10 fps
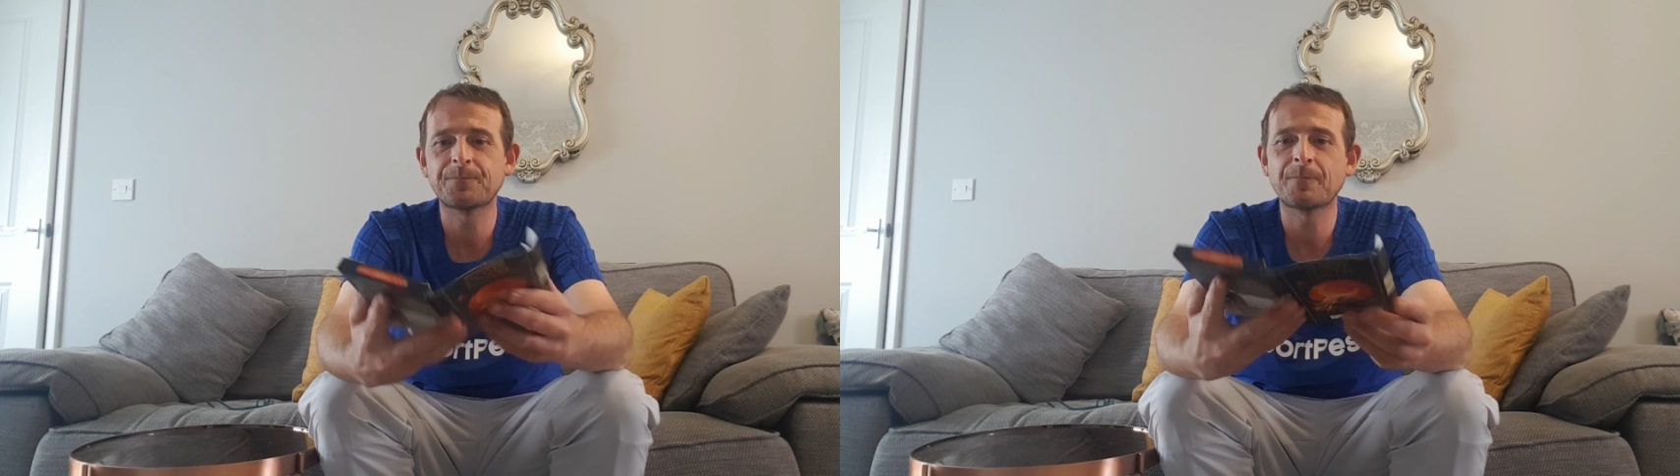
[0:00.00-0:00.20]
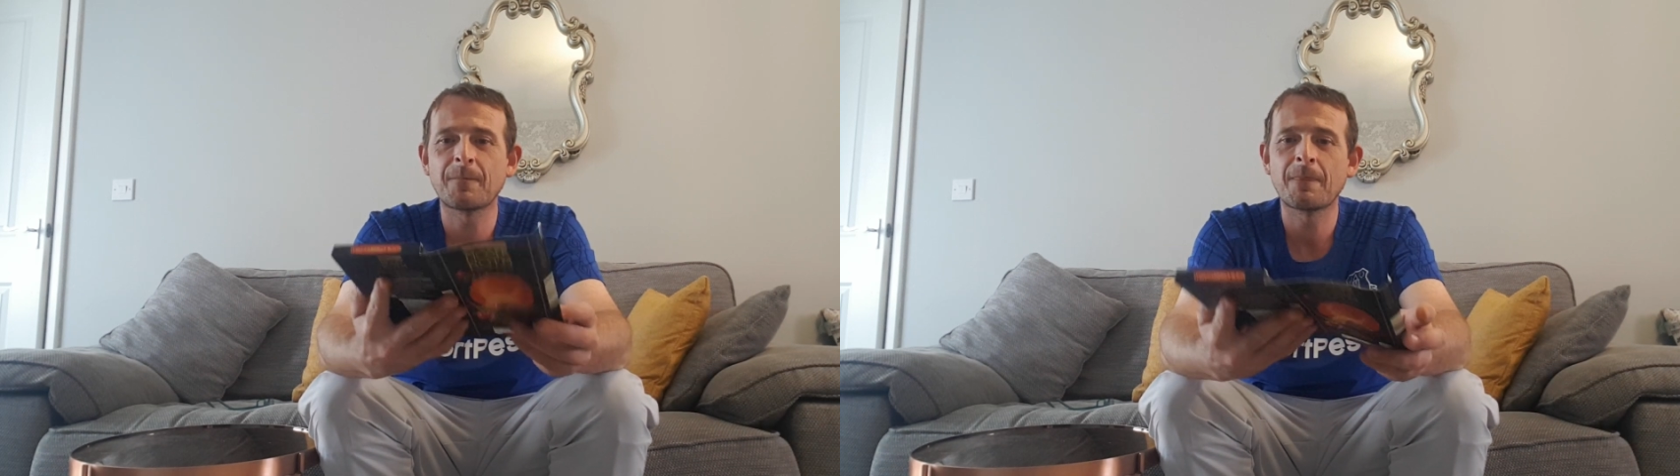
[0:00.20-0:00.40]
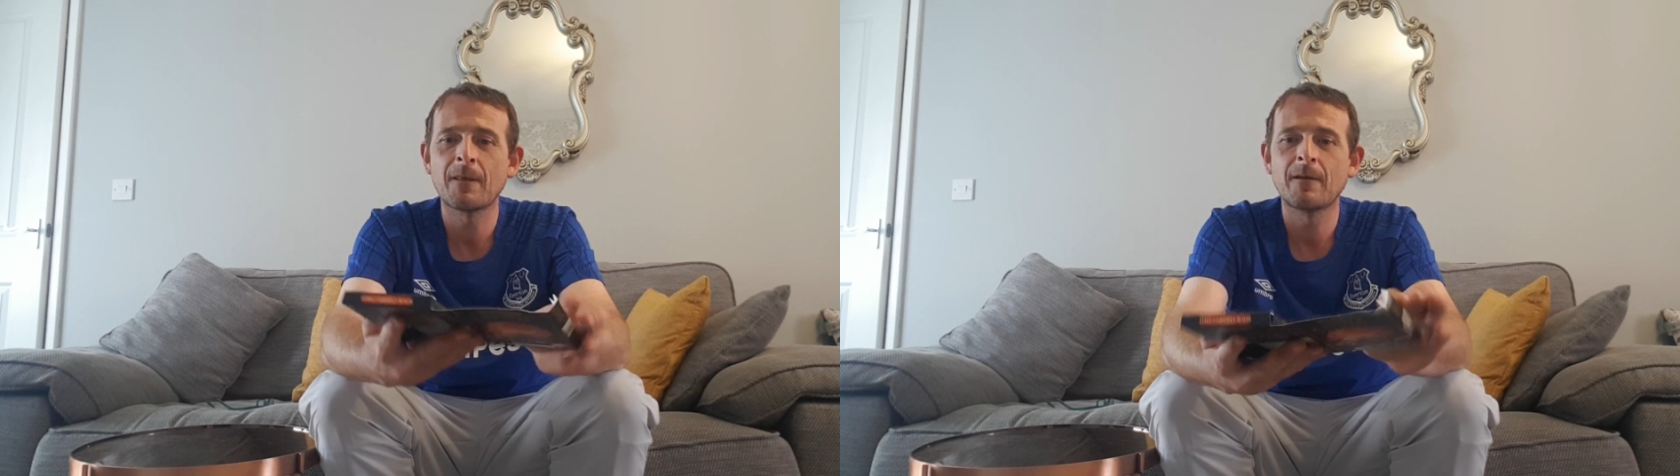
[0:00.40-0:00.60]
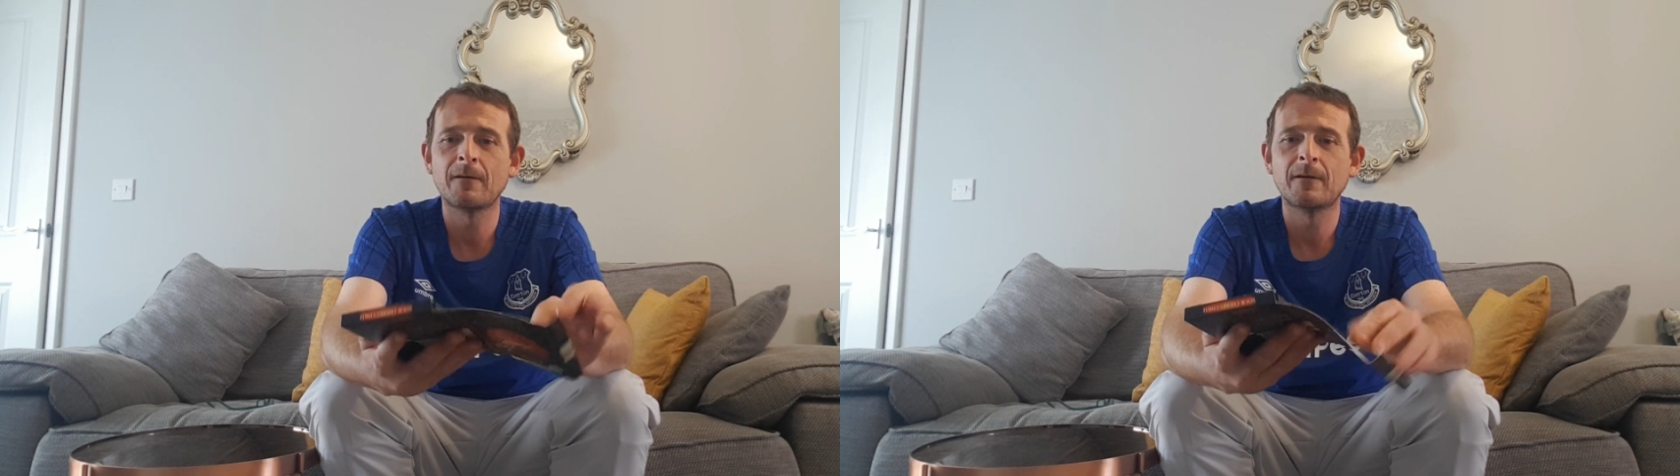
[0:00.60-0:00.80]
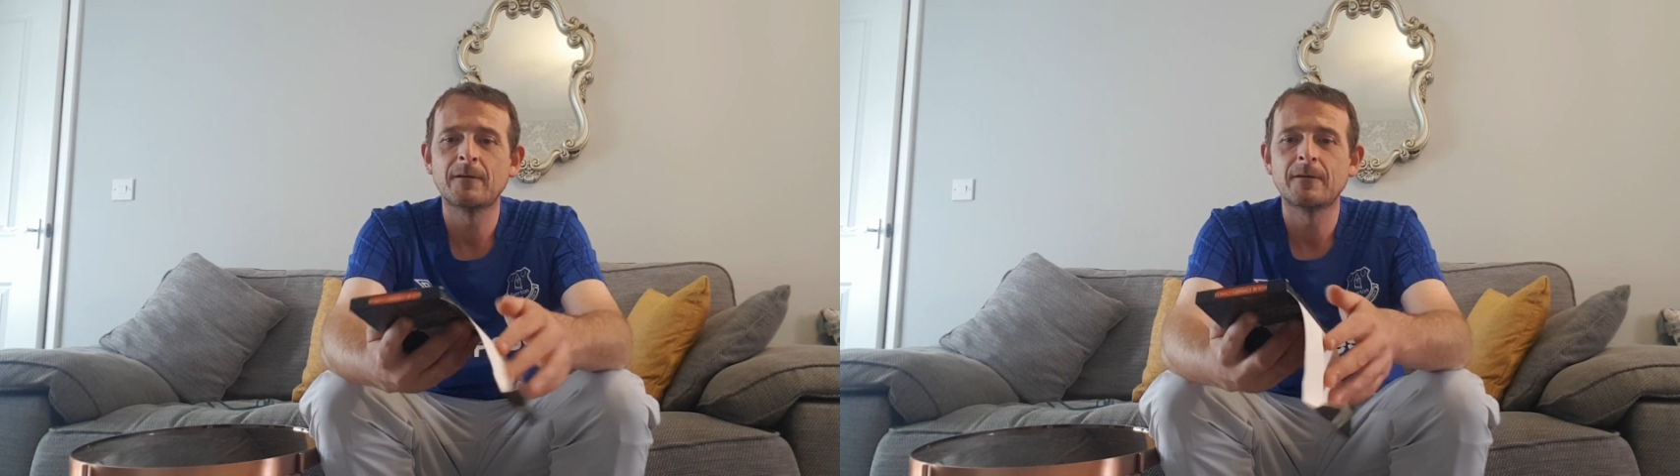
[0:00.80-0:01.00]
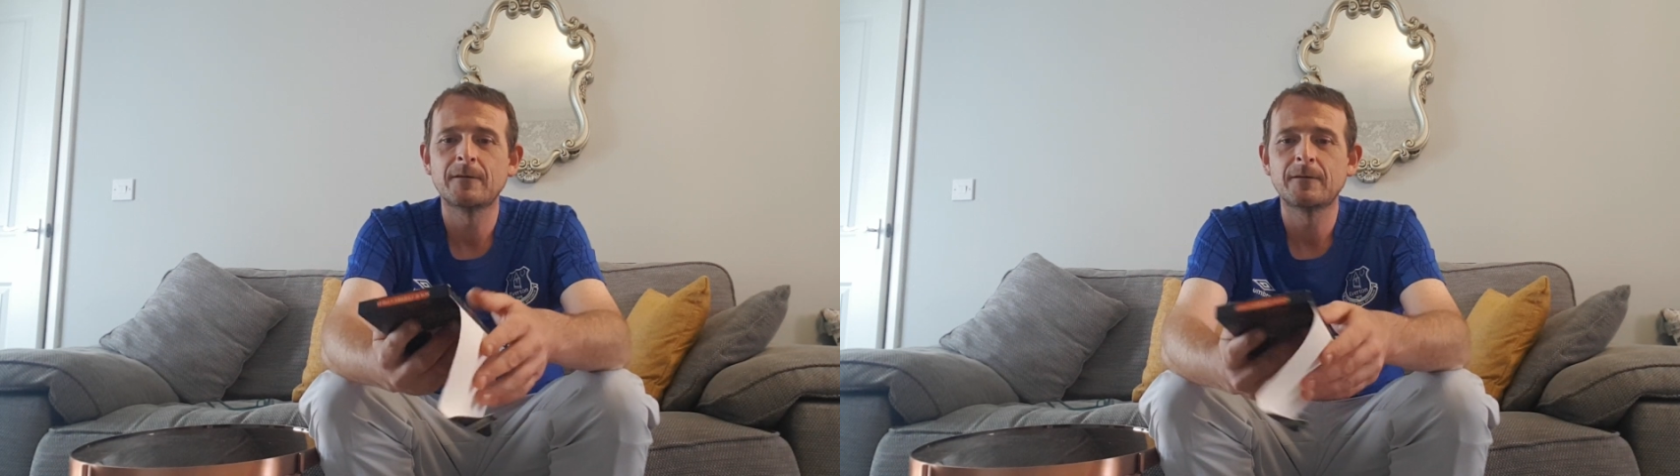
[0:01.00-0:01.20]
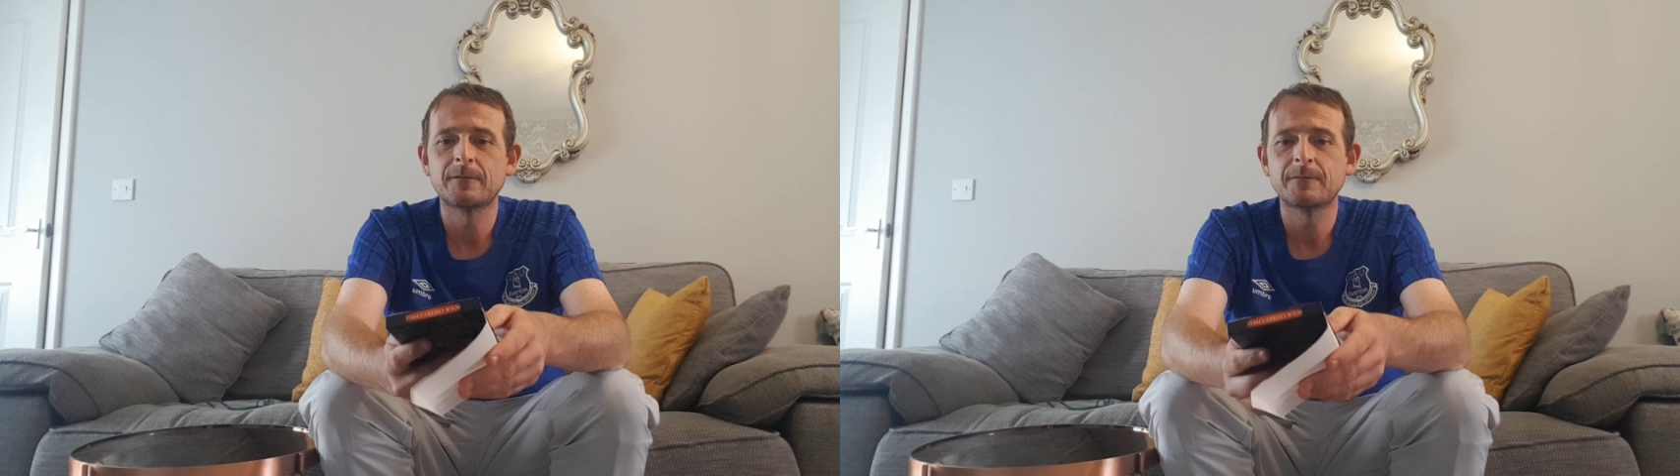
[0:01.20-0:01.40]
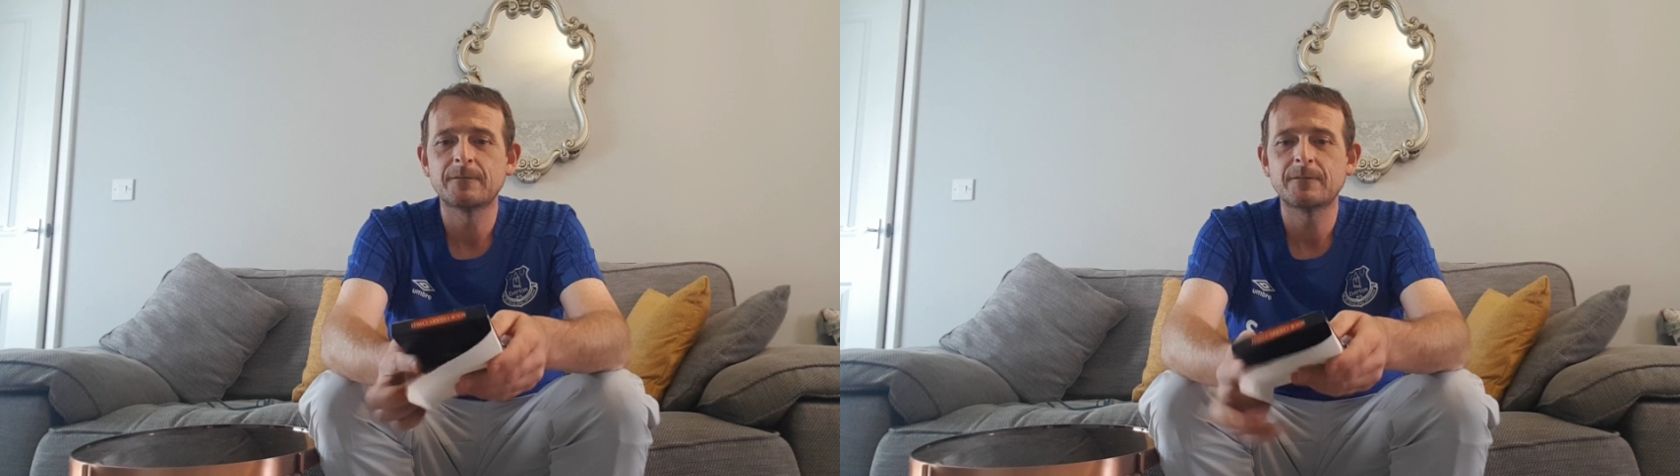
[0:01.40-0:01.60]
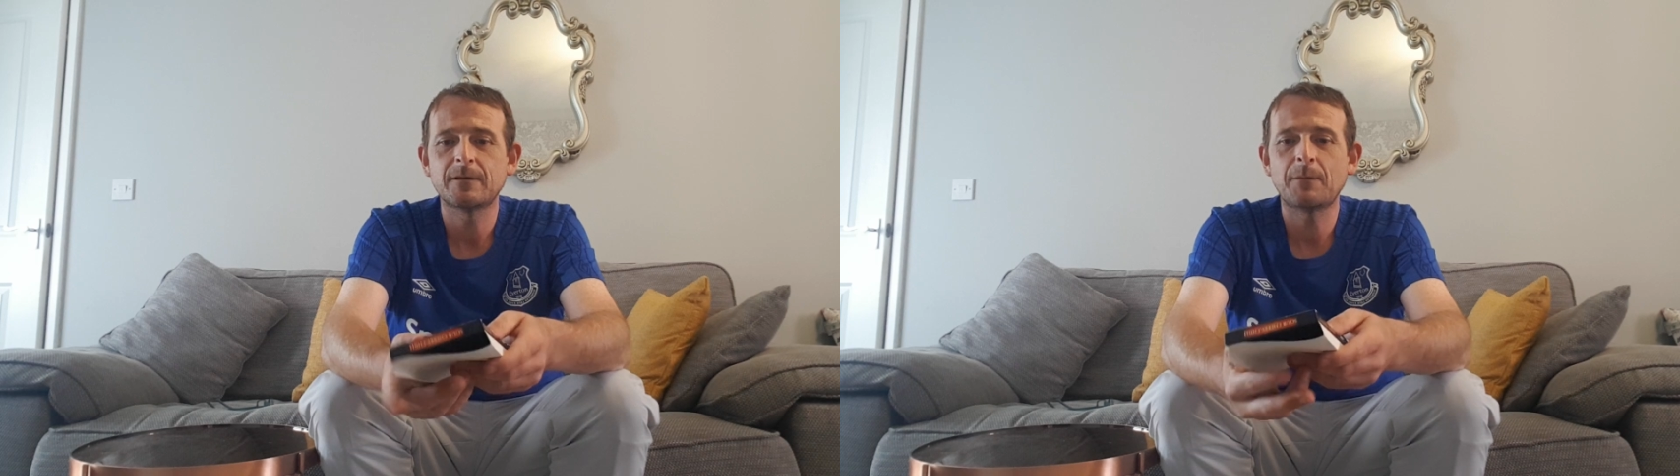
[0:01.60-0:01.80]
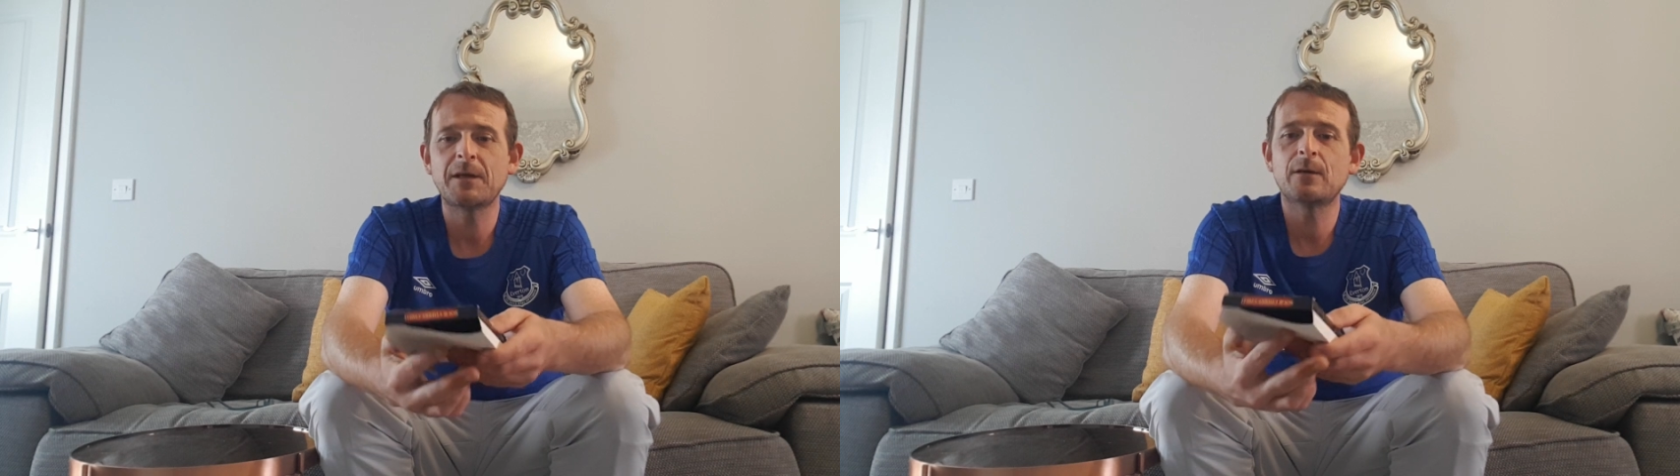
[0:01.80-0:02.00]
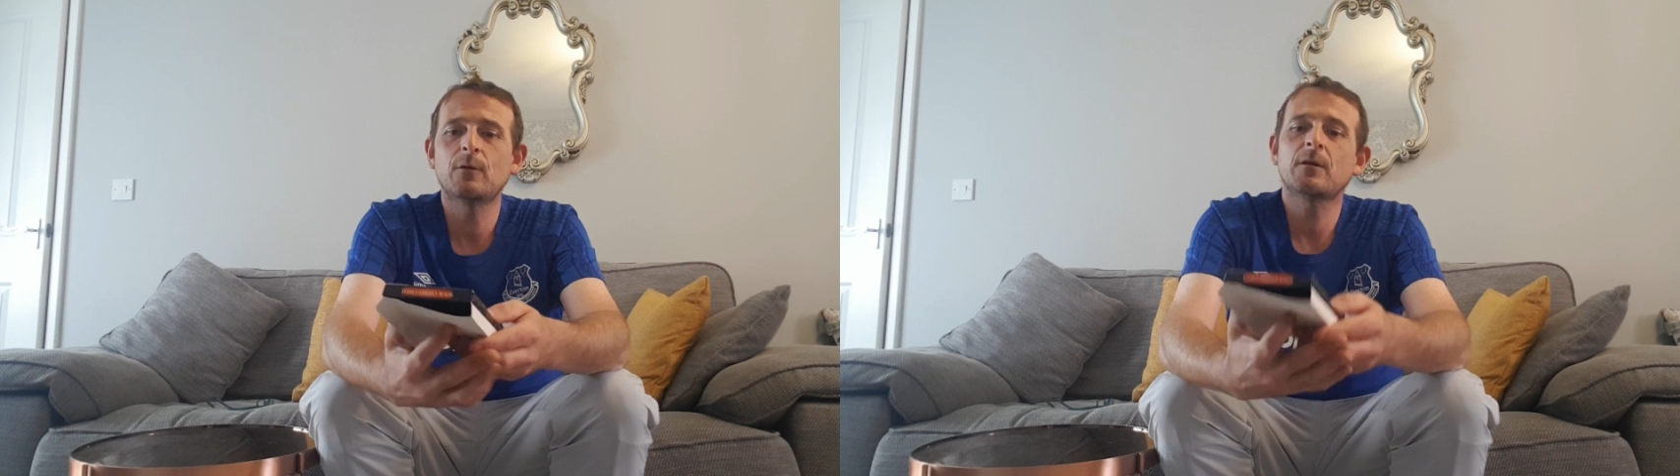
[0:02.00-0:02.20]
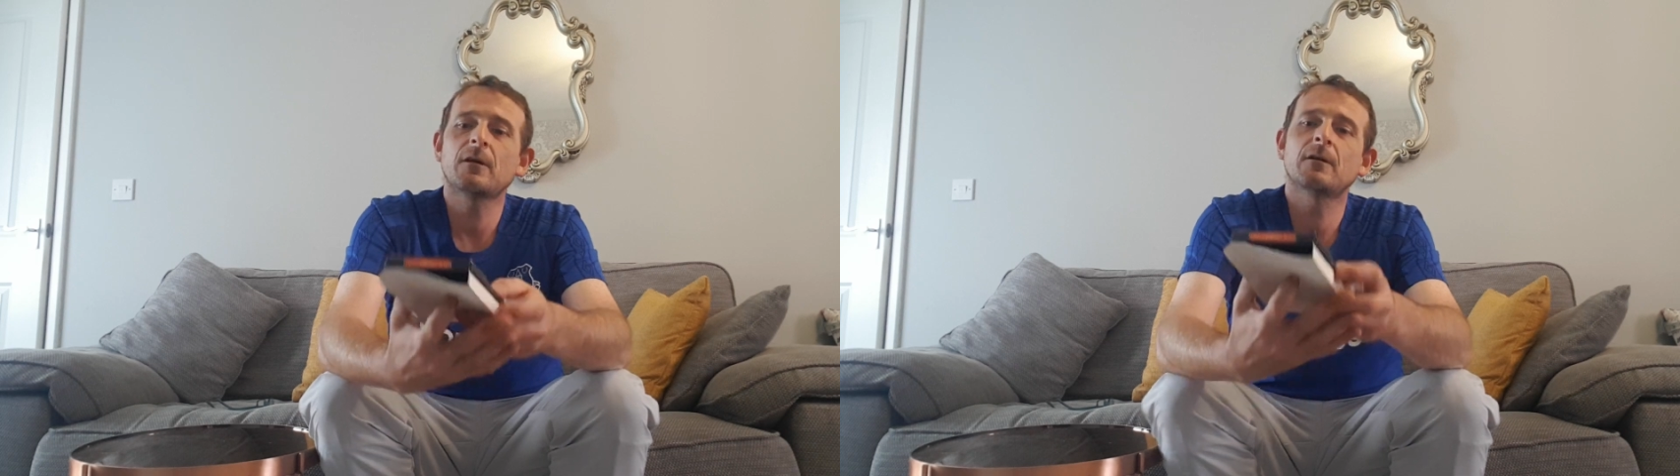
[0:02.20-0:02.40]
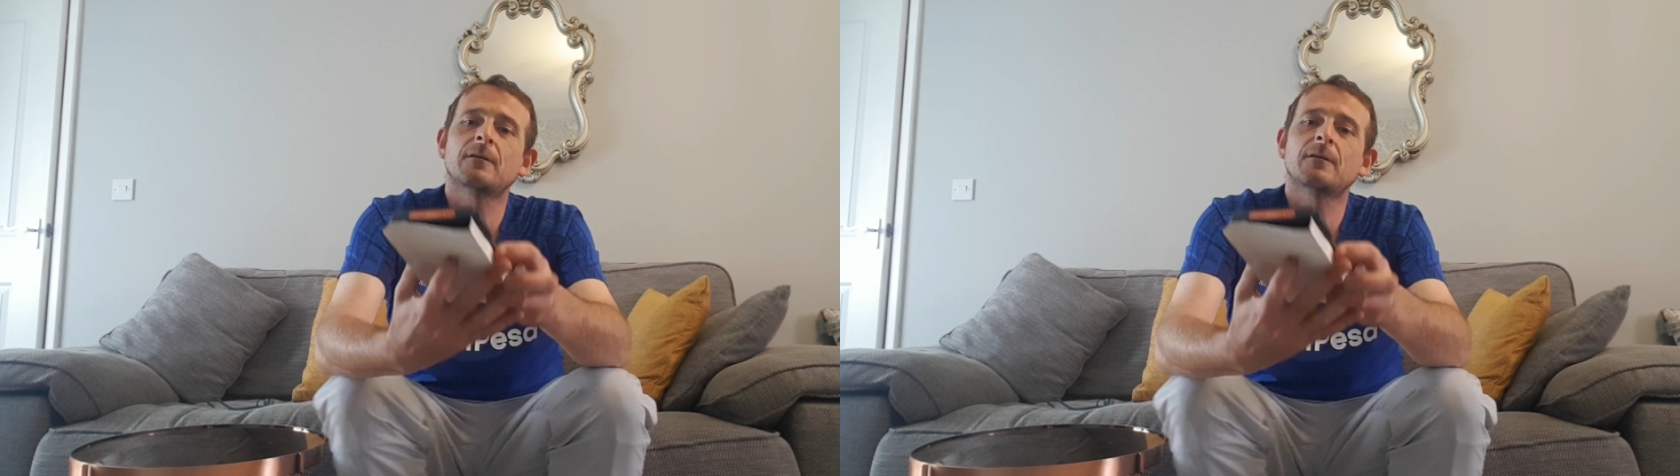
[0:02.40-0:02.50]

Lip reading: I mean, look,